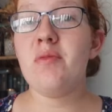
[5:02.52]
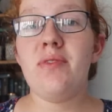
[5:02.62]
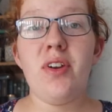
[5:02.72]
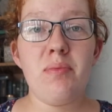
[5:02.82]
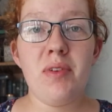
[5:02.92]
it
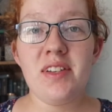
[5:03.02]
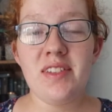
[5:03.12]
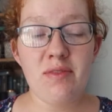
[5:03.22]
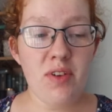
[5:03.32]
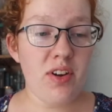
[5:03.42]
was very
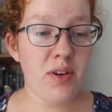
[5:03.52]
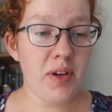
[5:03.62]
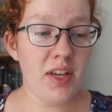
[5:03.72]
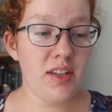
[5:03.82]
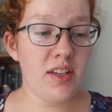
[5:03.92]
breezy, very
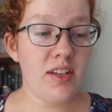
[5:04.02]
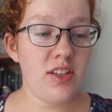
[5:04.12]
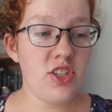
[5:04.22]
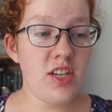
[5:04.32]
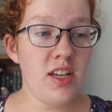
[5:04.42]
quick.
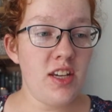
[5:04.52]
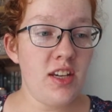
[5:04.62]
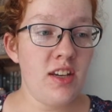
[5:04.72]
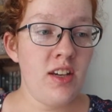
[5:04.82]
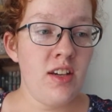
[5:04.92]

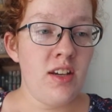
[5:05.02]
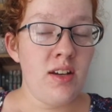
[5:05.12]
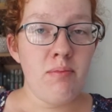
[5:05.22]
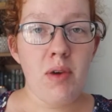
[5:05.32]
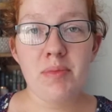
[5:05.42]
She,
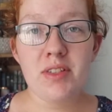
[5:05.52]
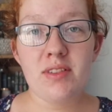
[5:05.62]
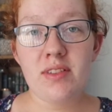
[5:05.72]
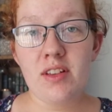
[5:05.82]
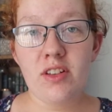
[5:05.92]
Bub
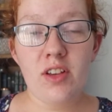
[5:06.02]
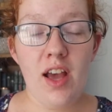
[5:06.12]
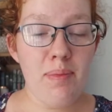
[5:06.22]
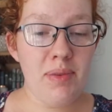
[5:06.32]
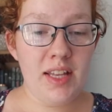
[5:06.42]
is
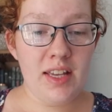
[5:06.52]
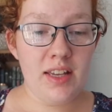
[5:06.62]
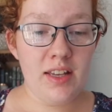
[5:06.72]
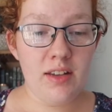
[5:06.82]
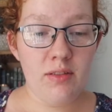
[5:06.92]

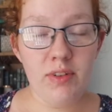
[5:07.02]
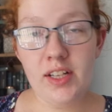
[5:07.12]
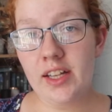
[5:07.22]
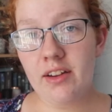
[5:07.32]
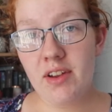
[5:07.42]
happily
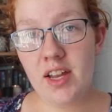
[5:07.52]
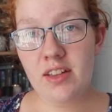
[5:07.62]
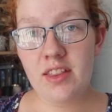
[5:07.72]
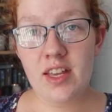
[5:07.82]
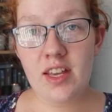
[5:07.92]
wriggling
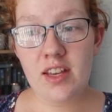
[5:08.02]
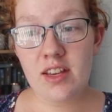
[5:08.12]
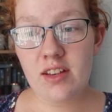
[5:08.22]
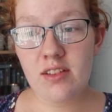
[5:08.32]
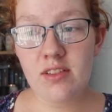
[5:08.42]
around in
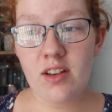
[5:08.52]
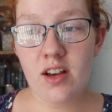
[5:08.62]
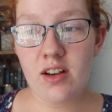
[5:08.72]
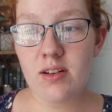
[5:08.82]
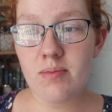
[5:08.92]
there.
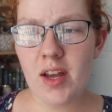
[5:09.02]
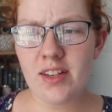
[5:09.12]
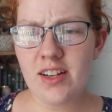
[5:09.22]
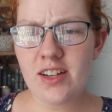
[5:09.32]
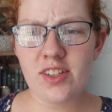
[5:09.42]
Um,
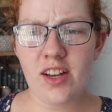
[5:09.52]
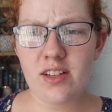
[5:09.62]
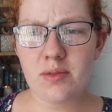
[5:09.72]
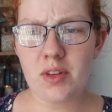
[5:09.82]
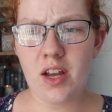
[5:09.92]
I didn't actually
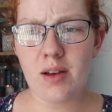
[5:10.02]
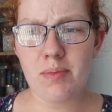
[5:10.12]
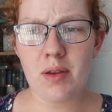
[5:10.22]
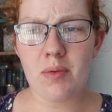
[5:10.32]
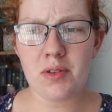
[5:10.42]
ask what the
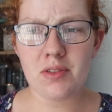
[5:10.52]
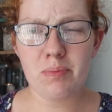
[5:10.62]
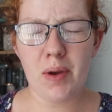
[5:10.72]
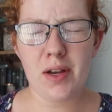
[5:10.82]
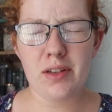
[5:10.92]
heartbeat
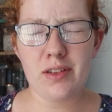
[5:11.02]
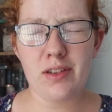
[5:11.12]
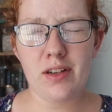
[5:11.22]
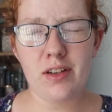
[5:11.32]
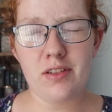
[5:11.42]
was, but
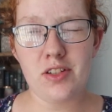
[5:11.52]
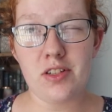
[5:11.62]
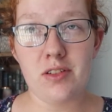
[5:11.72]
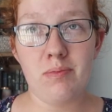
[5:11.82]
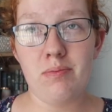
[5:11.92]

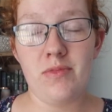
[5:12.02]
just